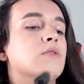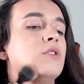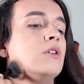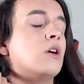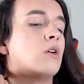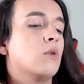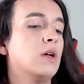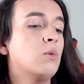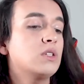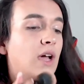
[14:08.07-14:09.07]
you know, it
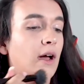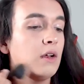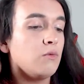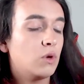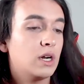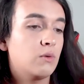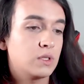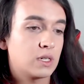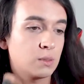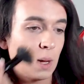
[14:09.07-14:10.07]
was kind of what I was
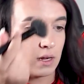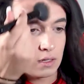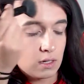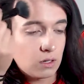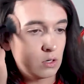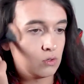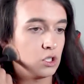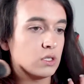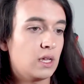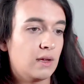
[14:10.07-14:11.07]
expecting, you know,
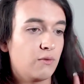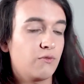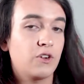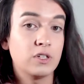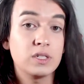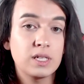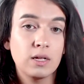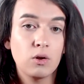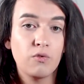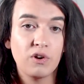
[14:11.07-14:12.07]
just a
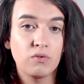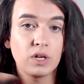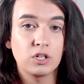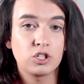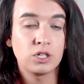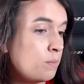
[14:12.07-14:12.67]
concealer foundation.